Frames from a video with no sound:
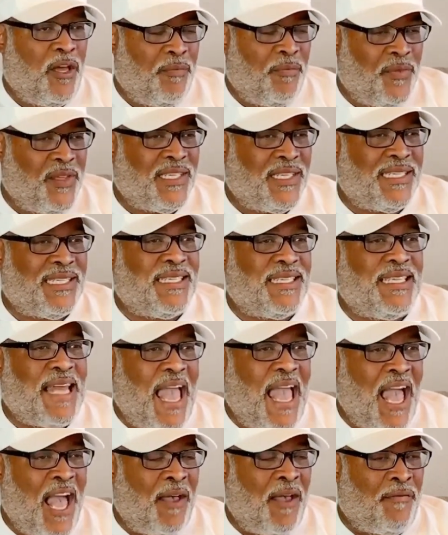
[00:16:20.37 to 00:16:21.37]
of the
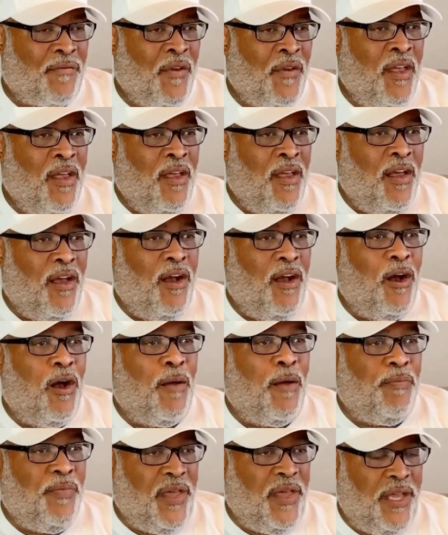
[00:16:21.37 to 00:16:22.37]
staff
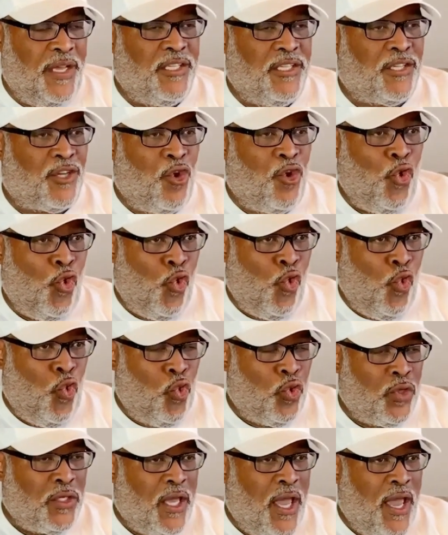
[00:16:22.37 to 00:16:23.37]
of these
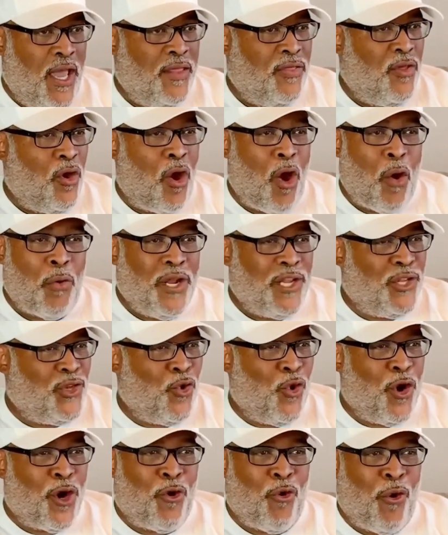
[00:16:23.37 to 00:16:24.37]
schools. And they're already
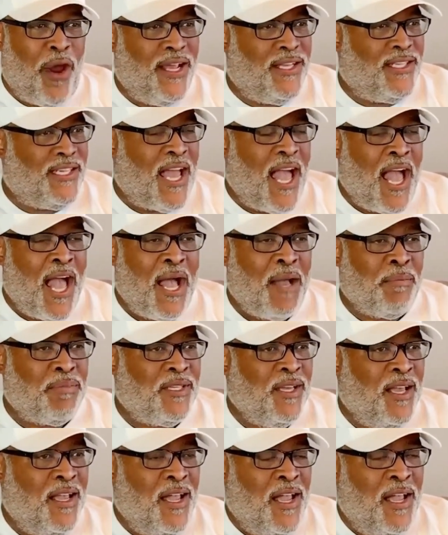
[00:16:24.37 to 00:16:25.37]
doing great jobs.
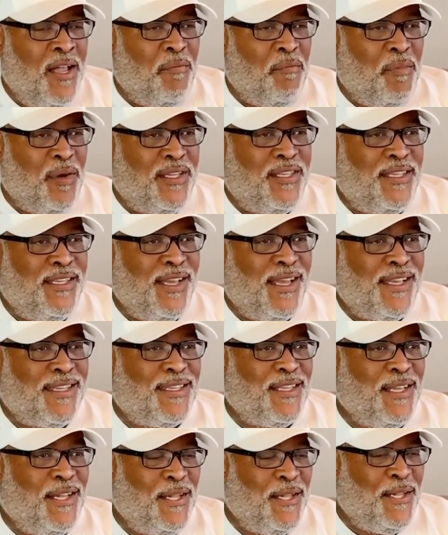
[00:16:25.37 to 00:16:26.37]
But
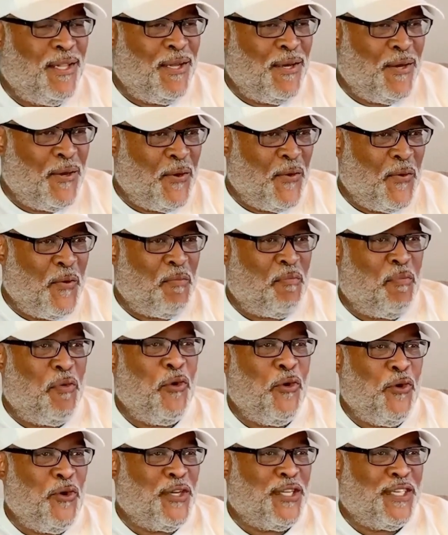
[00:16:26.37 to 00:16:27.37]
just a little
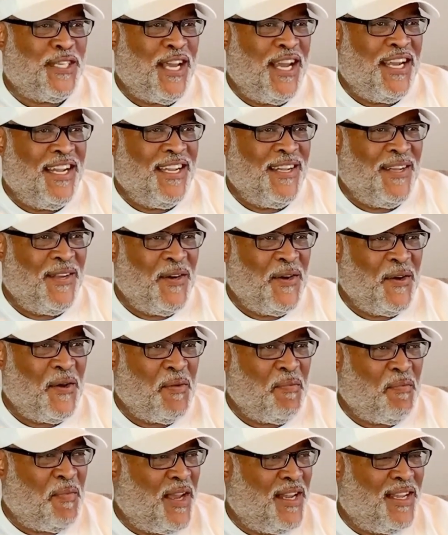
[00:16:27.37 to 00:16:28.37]
push and a
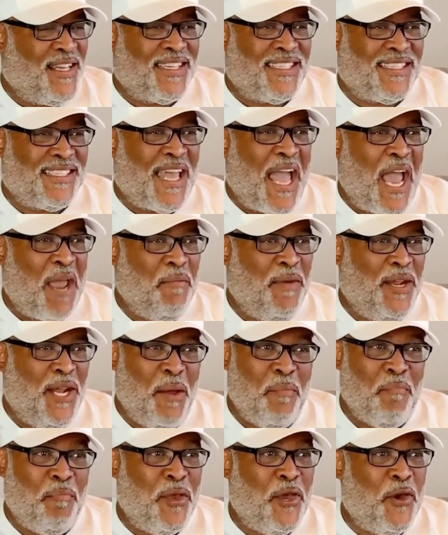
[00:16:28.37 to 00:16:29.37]
little bit of excitement
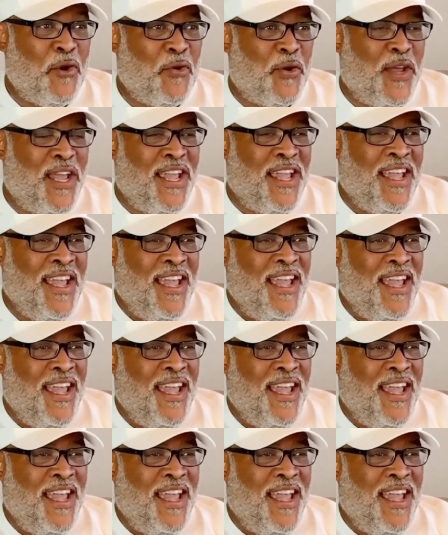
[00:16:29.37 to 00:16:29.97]
and beauty,